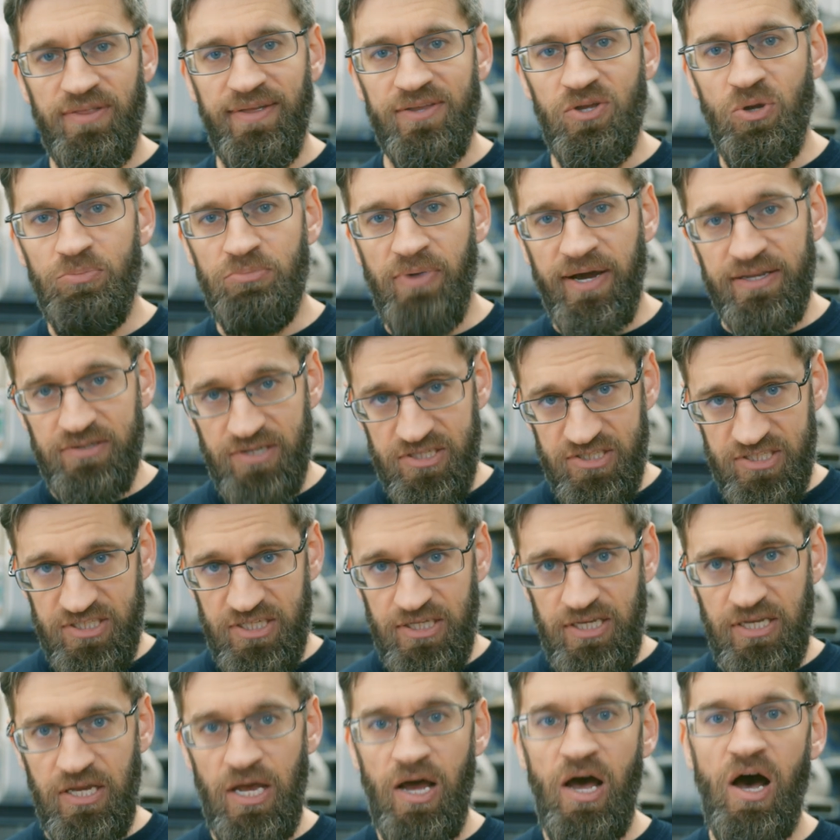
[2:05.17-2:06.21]
that you might
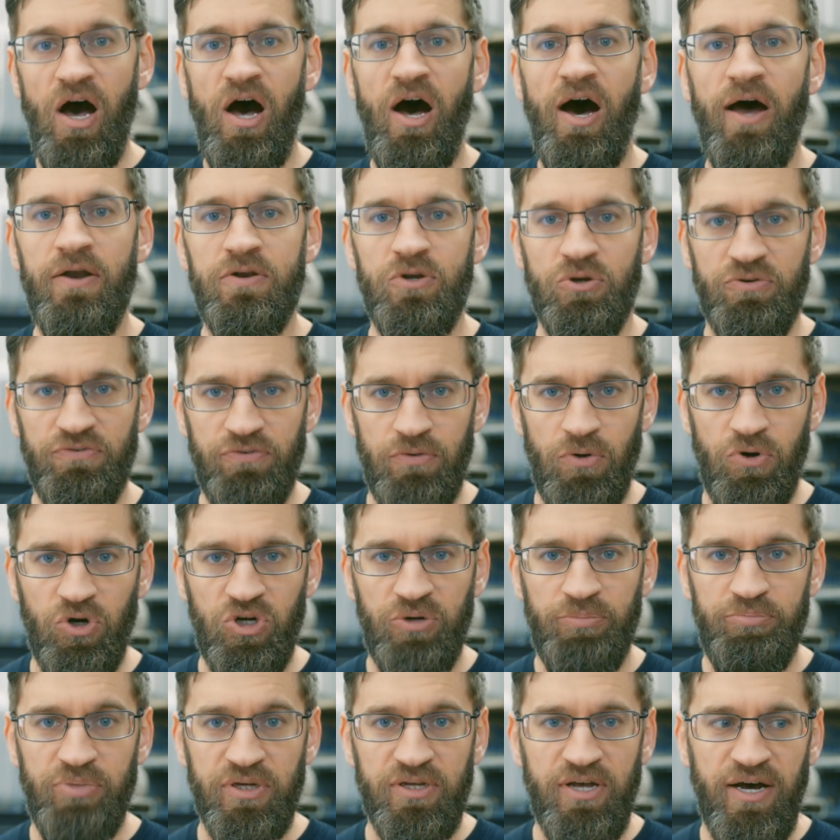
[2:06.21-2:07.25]
see on your floor,
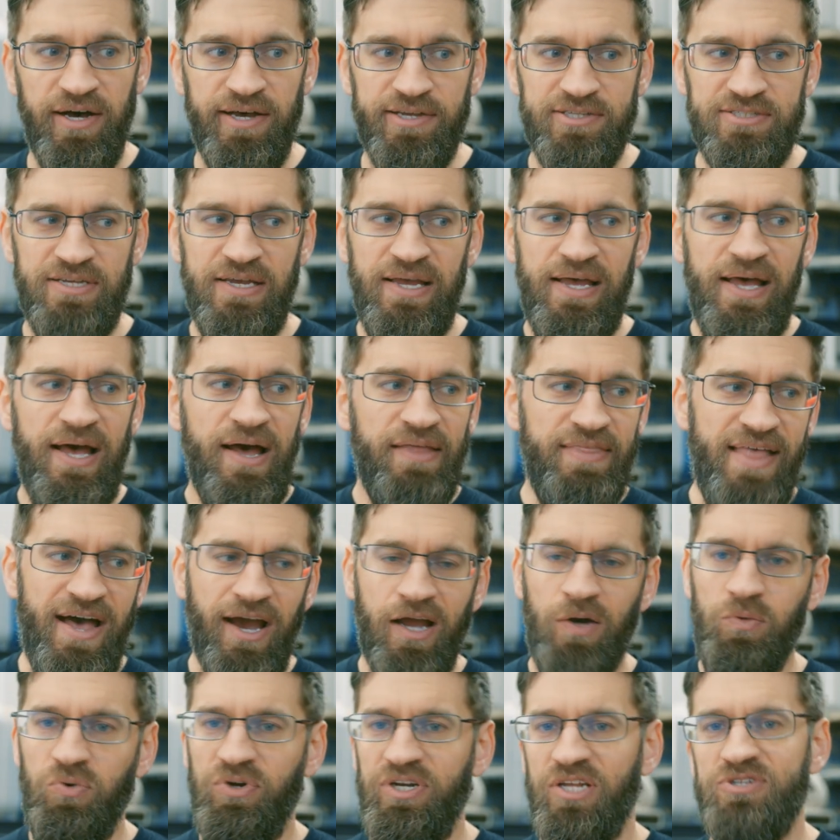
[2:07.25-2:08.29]
because that
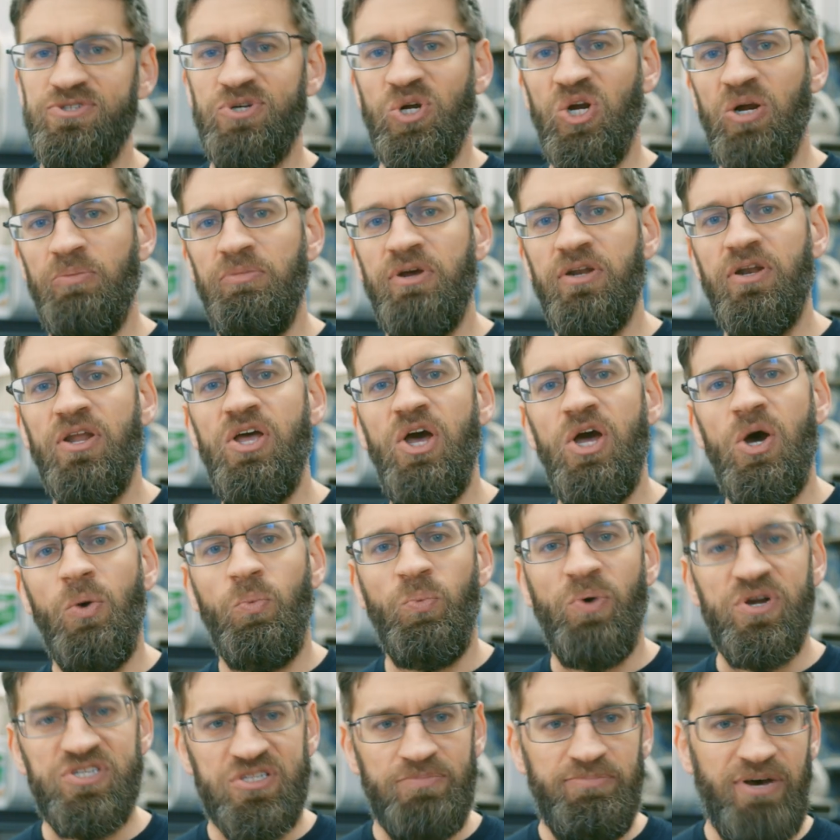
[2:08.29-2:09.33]
can really determine
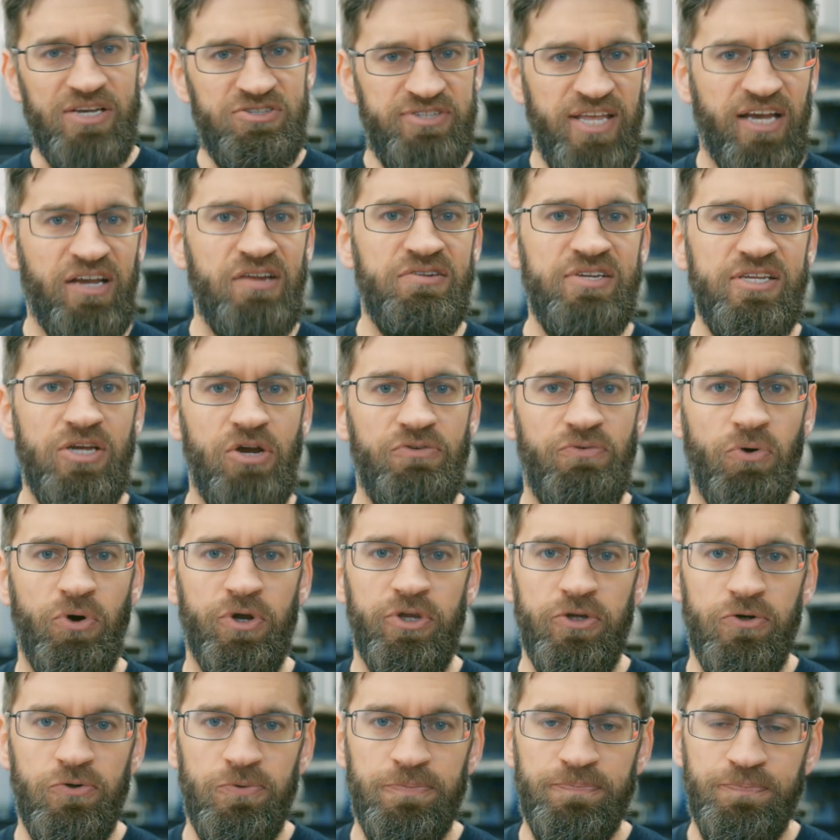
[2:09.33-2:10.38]
what's the best technique for
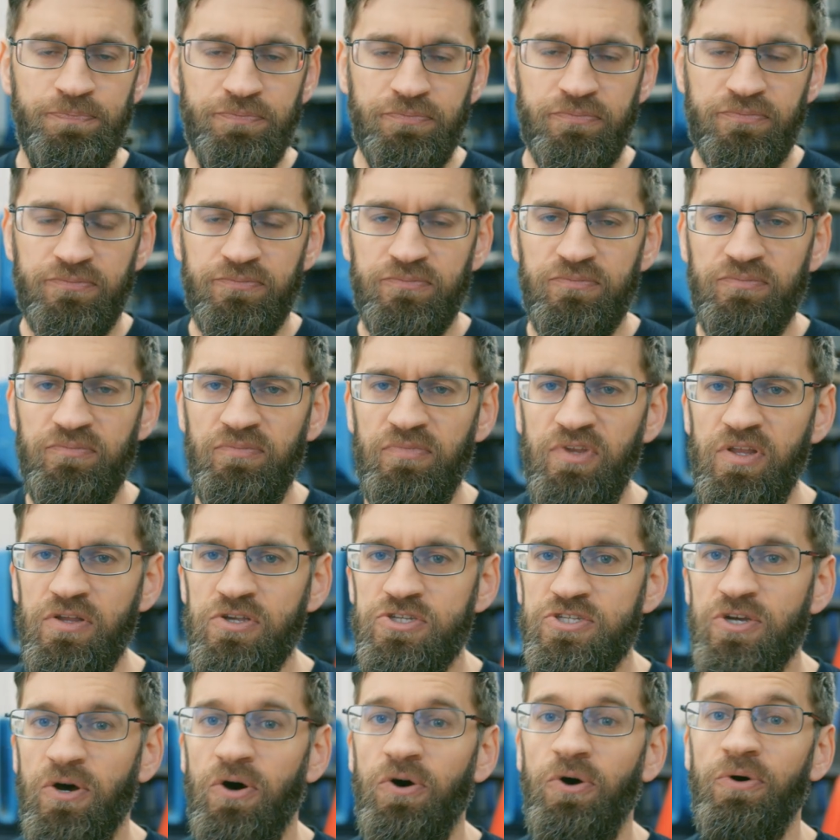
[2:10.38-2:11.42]
you.
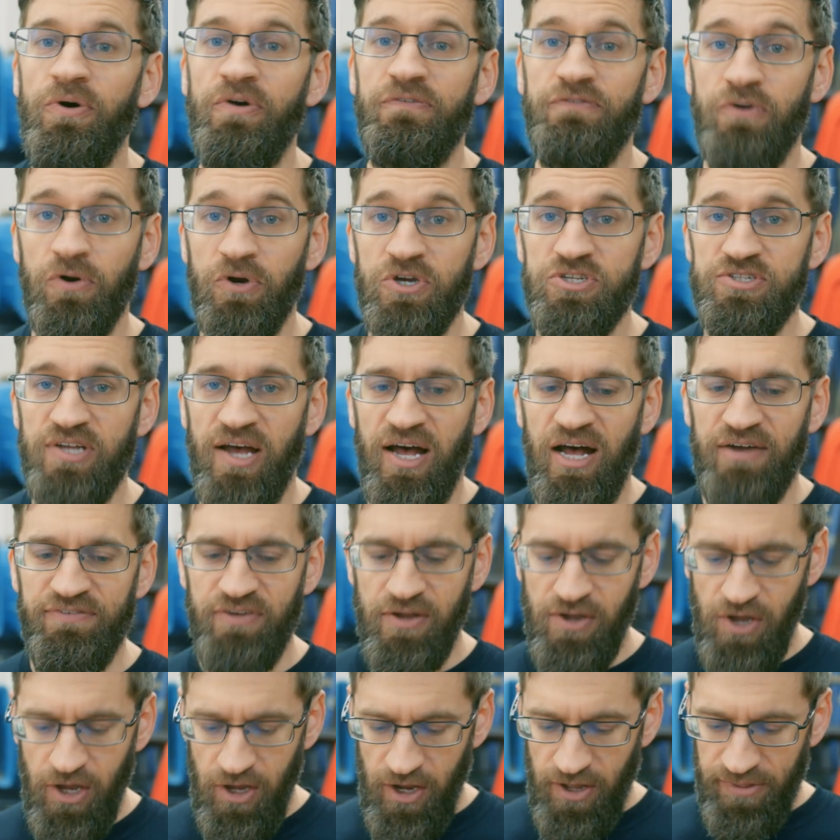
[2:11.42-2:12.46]
So first off,
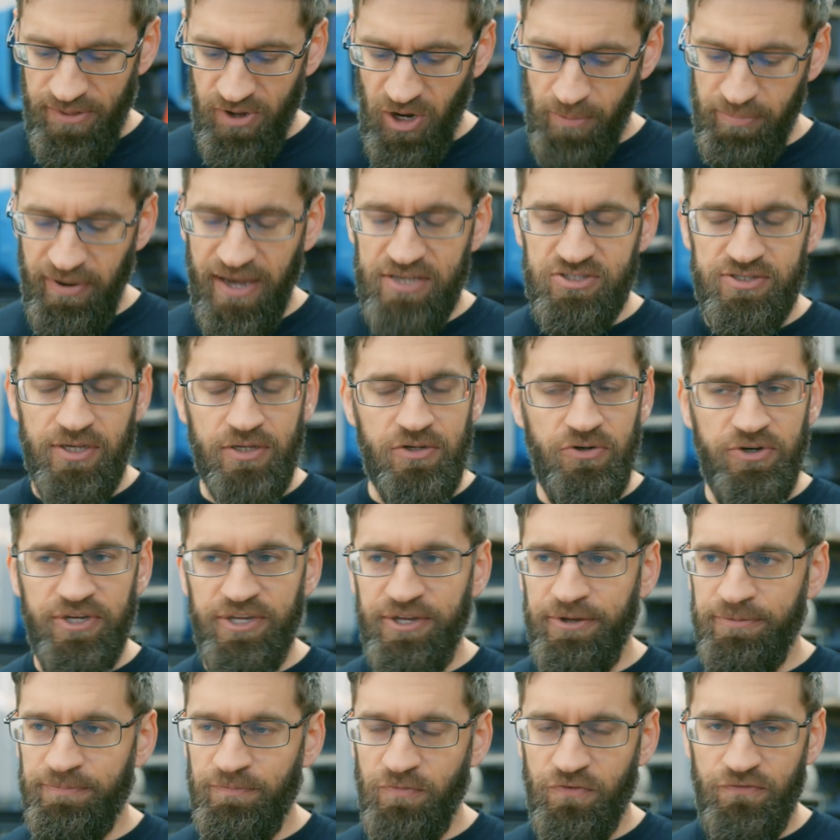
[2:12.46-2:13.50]
there are
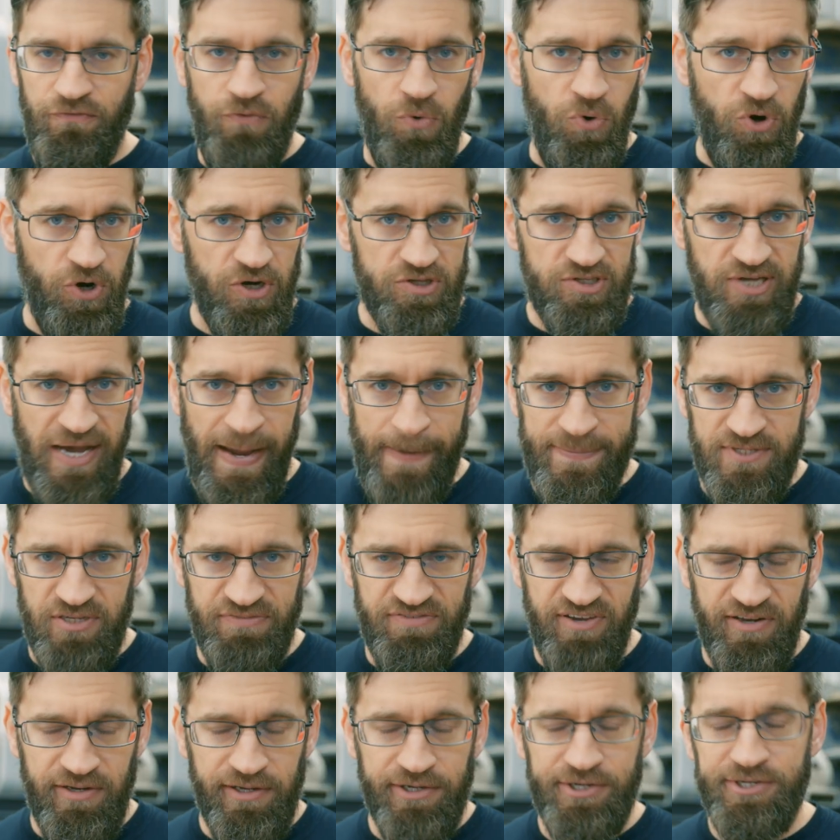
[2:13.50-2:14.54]
basically 4 types of
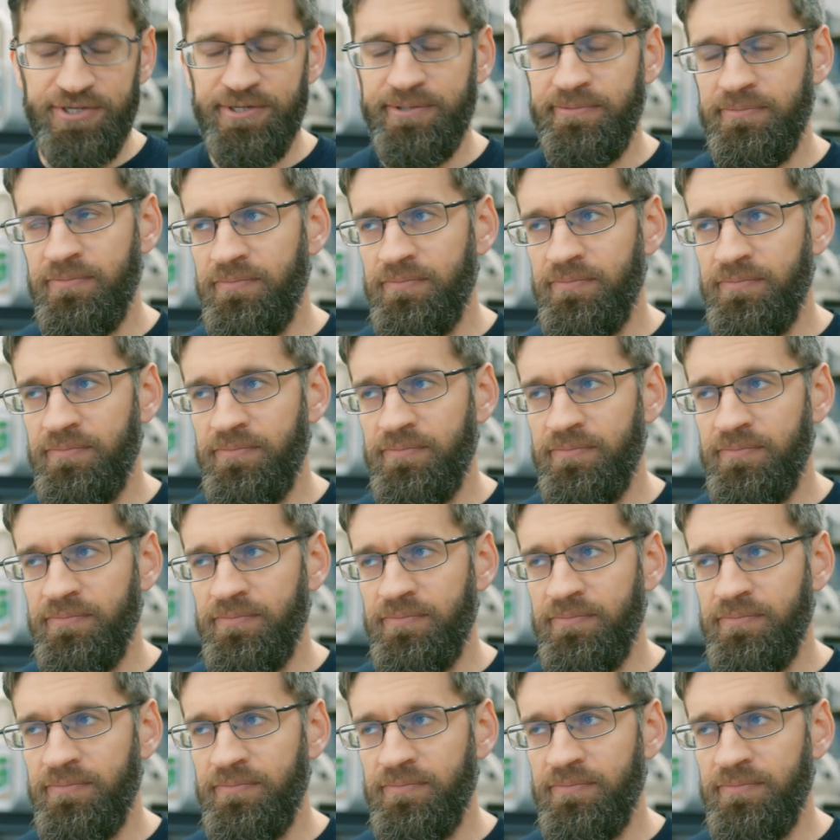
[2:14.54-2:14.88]
finish,